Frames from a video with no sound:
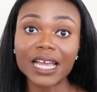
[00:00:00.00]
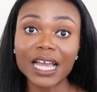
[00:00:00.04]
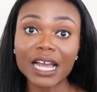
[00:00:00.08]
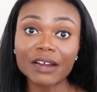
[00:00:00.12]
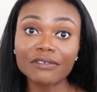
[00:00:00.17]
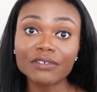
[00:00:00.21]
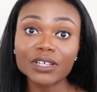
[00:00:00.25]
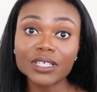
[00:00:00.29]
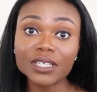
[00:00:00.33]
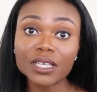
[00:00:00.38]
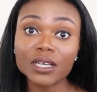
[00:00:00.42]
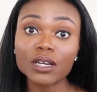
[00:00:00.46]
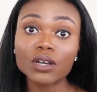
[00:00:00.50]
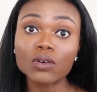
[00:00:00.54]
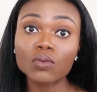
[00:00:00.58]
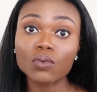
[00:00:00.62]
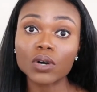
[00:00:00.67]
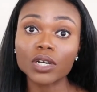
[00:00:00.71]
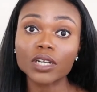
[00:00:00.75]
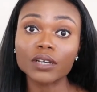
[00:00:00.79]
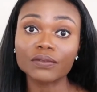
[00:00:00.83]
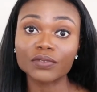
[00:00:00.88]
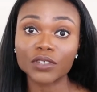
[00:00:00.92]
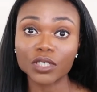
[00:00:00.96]
every single
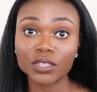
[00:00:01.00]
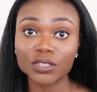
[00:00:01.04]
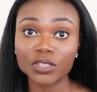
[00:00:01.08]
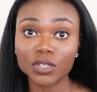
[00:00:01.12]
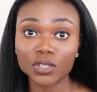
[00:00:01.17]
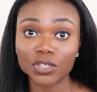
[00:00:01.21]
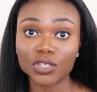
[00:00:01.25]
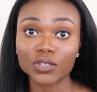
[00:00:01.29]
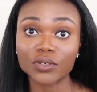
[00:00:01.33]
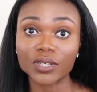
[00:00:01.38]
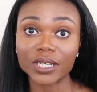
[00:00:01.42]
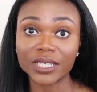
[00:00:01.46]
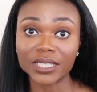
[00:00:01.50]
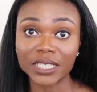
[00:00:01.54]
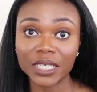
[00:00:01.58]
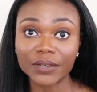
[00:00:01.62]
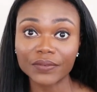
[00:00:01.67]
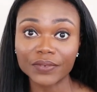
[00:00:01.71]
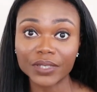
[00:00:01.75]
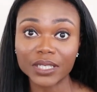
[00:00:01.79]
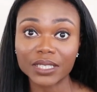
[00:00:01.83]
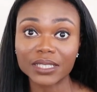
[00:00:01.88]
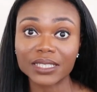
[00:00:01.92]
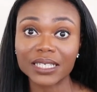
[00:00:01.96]
one of those social
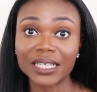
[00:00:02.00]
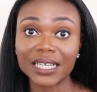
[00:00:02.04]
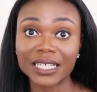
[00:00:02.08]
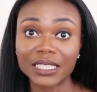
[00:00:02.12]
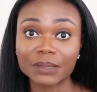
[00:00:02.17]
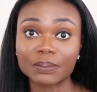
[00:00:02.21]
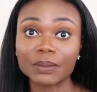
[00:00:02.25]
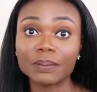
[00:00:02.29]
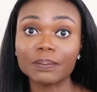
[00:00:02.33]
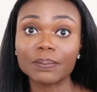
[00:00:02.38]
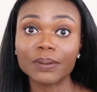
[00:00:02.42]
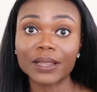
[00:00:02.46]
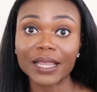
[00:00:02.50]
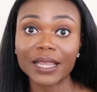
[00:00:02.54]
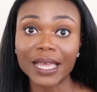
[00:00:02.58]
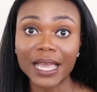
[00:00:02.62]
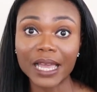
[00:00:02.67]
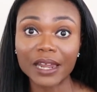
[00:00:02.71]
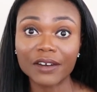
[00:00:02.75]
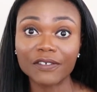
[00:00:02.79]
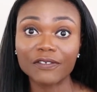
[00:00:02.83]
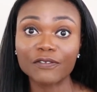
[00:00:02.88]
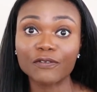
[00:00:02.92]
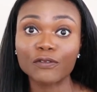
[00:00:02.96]
activities that has been
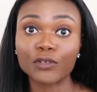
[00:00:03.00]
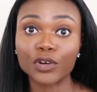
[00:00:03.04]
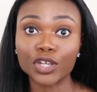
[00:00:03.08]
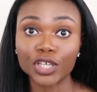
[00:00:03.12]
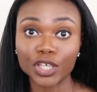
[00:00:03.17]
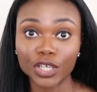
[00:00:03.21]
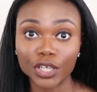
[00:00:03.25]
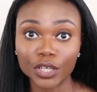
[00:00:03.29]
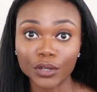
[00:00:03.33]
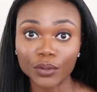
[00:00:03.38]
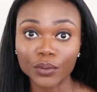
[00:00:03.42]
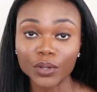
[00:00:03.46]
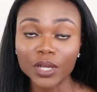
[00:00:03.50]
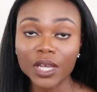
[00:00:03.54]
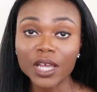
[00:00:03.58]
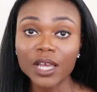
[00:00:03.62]
planned for you,